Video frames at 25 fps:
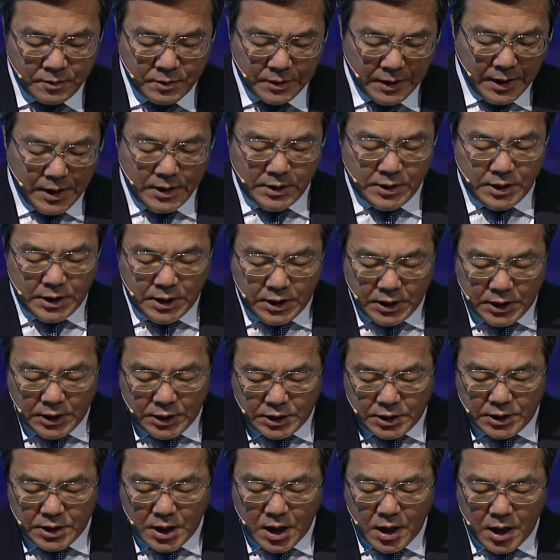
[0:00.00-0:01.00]
and
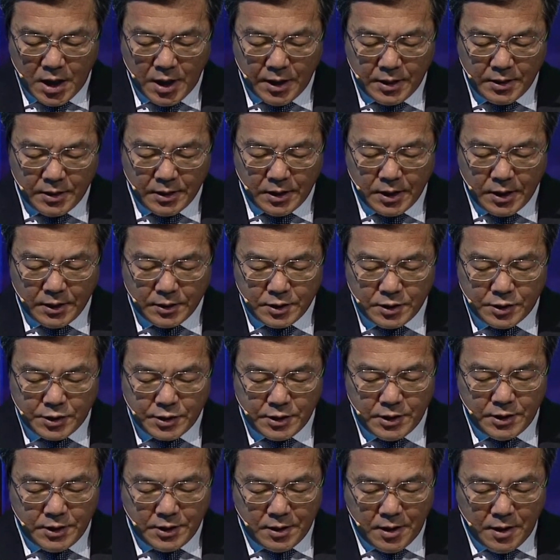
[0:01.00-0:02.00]
EEDI and
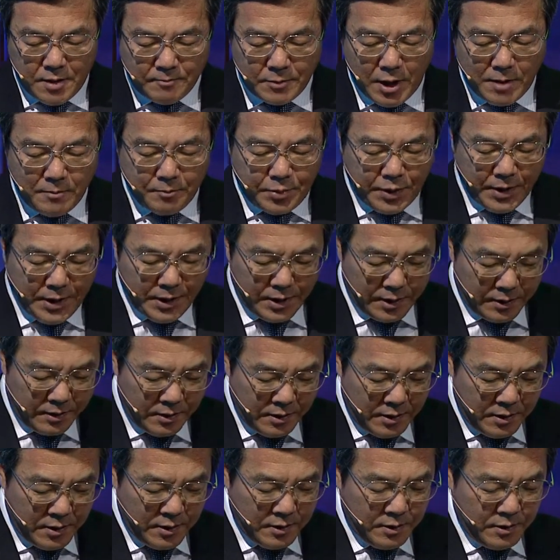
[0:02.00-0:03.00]
CEMMP,
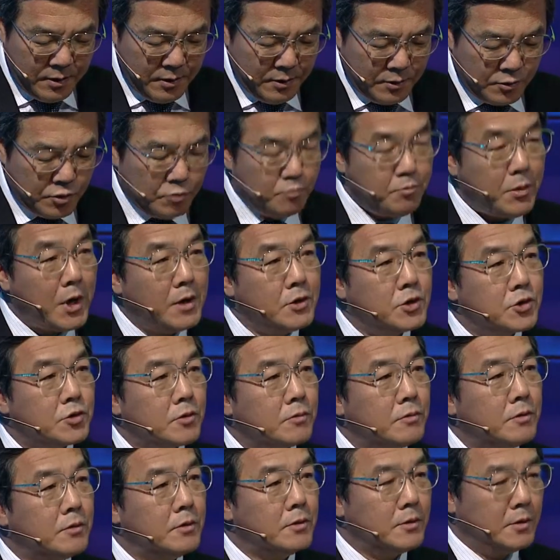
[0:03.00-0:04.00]
to
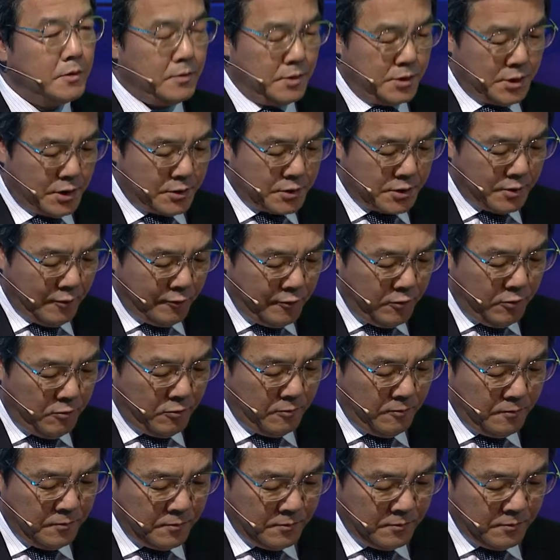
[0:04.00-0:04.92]
mention just a few.